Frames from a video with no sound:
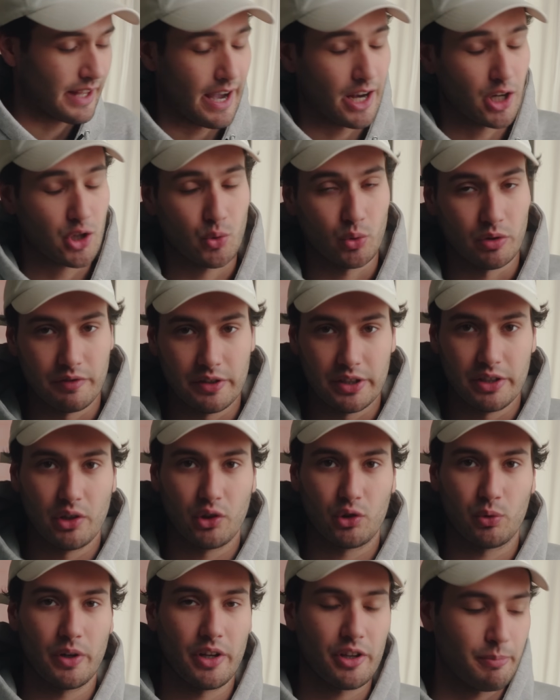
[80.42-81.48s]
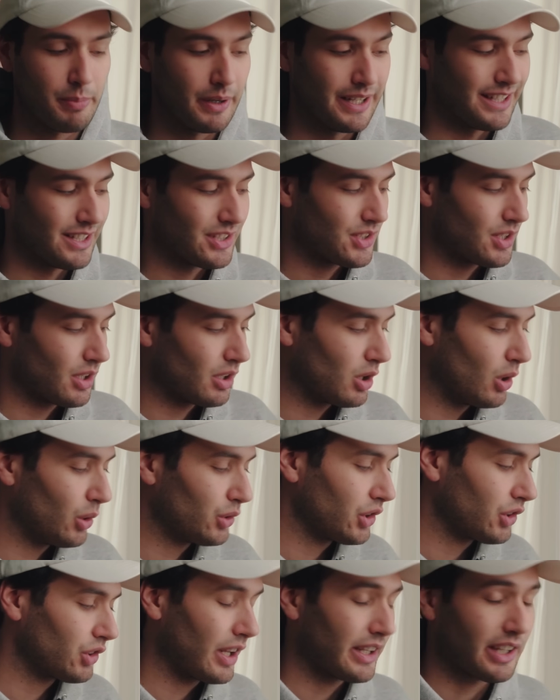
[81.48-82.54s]
the actual videos with, but it's the
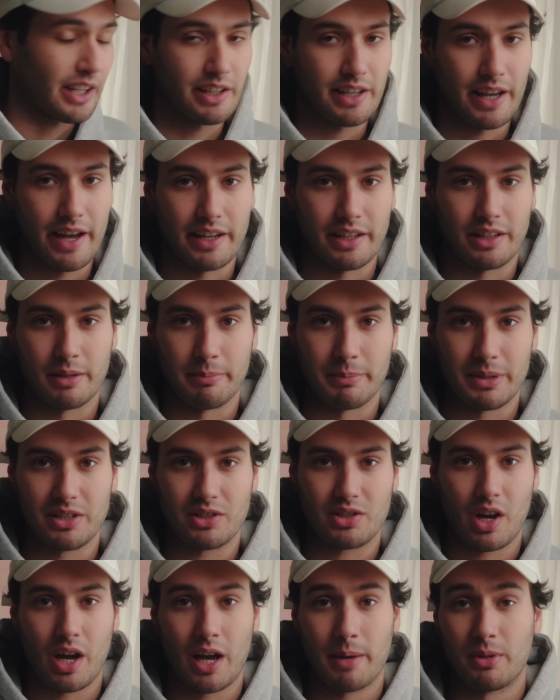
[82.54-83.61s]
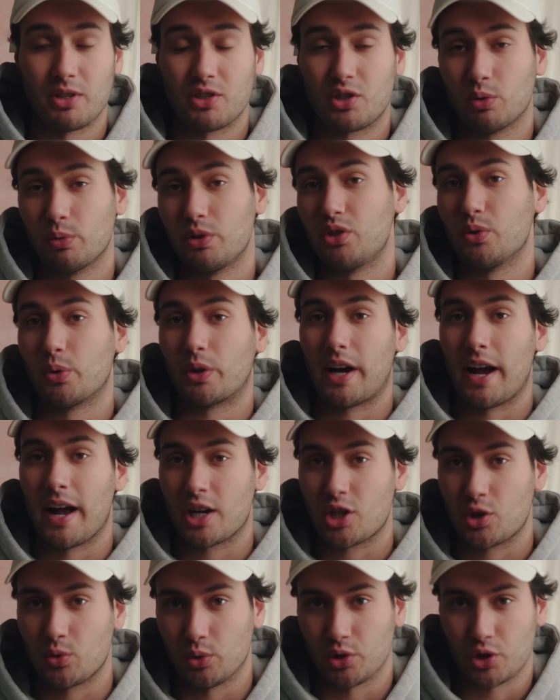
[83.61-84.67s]
closest I can get in the meantime until we do our
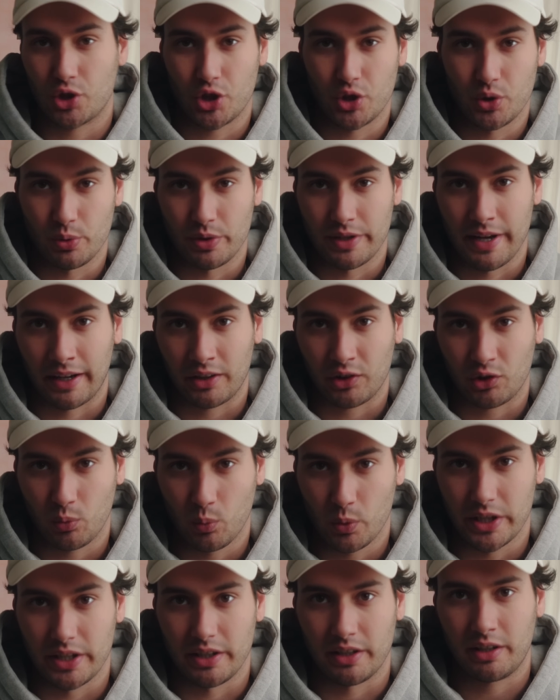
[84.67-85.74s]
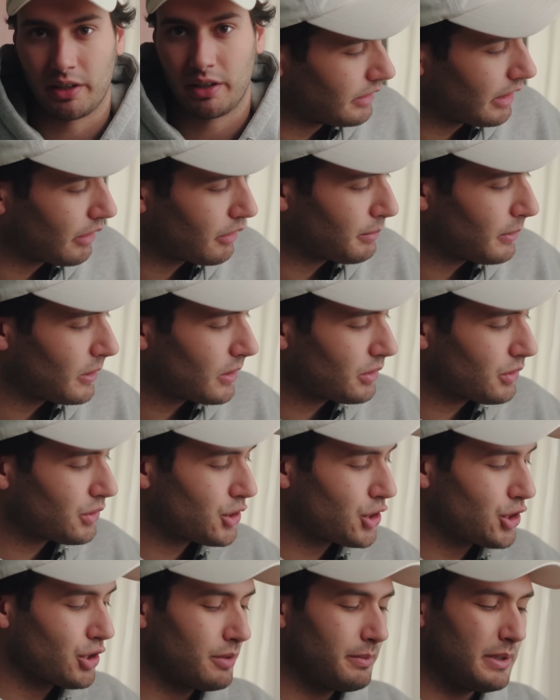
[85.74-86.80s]
actual shoot next week. Now the bottles
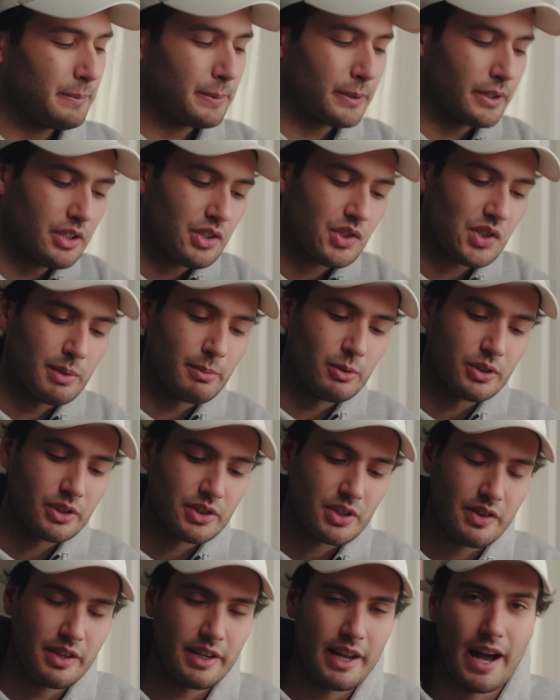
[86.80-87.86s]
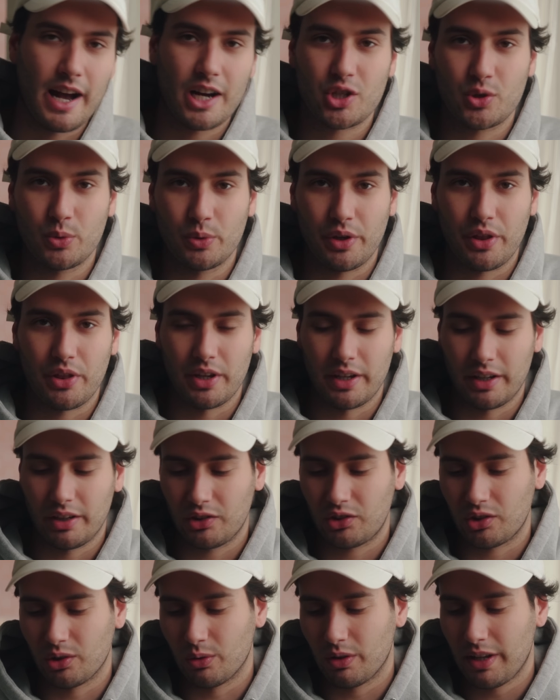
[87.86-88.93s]
should be pretty similar to the actual thing,
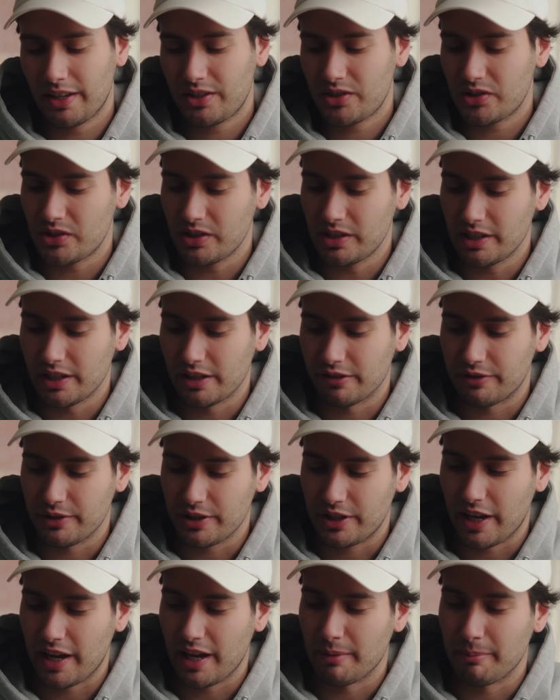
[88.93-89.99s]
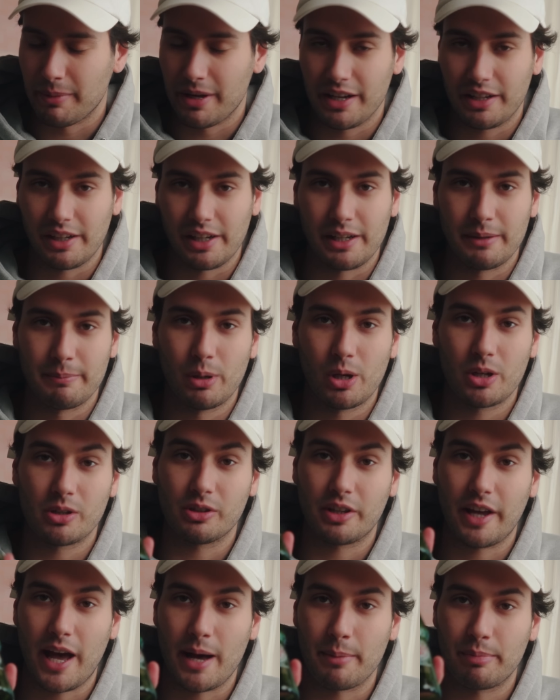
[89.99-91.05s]
so let's see if we can't make a bottle
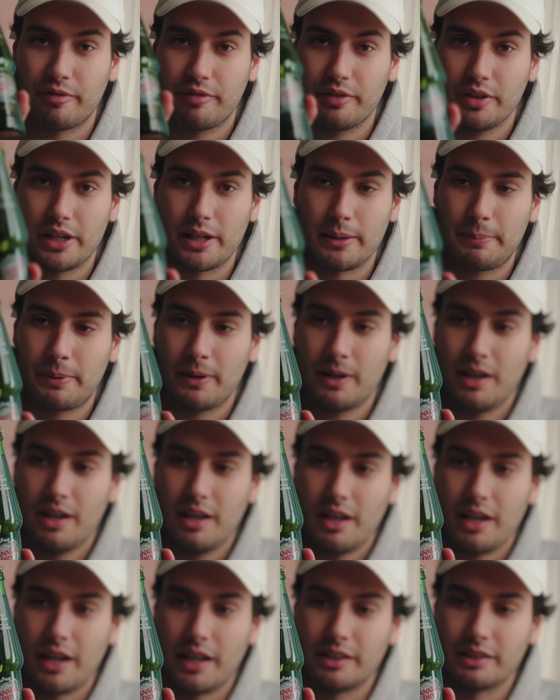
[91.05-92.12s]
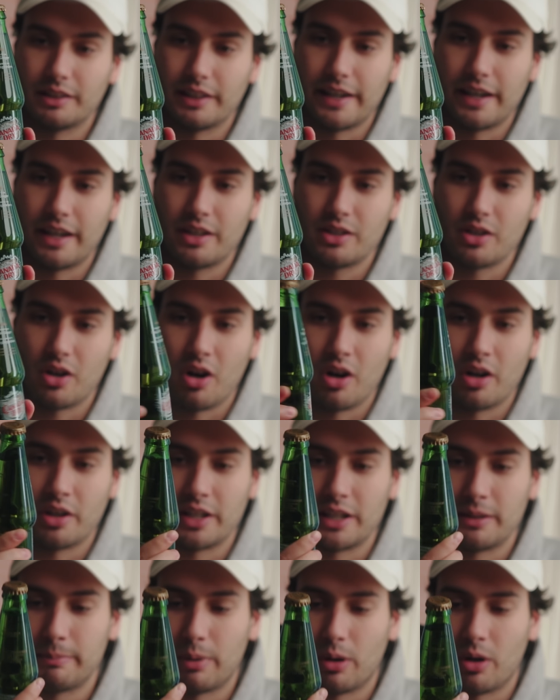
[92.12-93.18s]
cap flip and land on
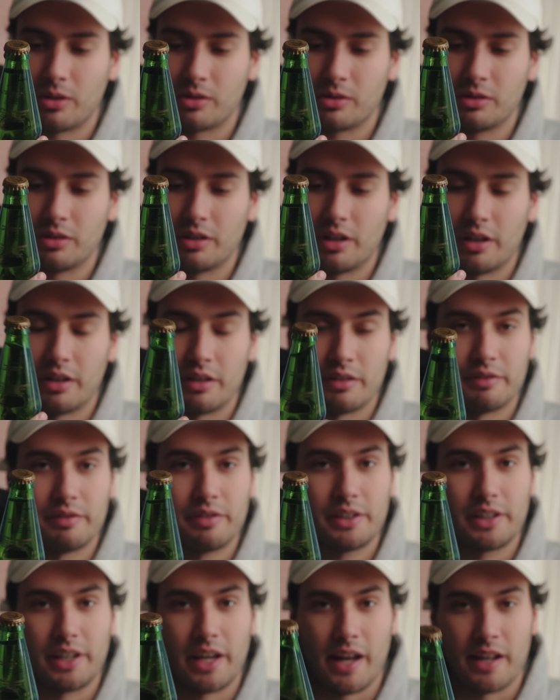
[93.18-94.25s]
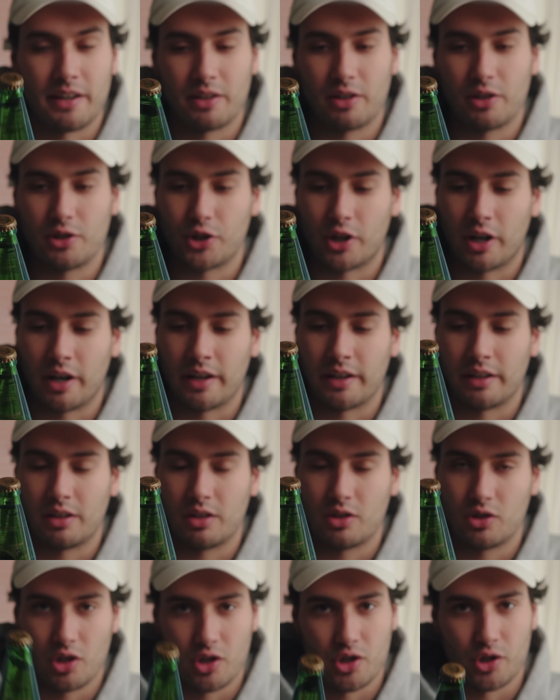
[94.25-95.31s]
a bottle of Canada Dry
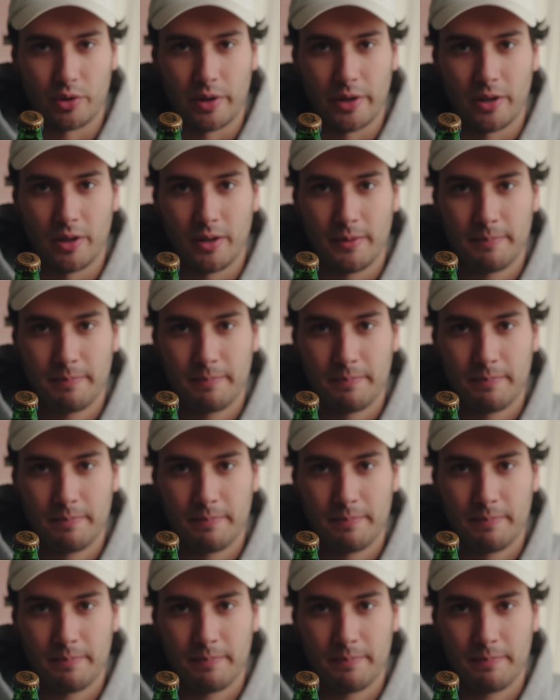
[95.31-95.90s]
Ginger Ale.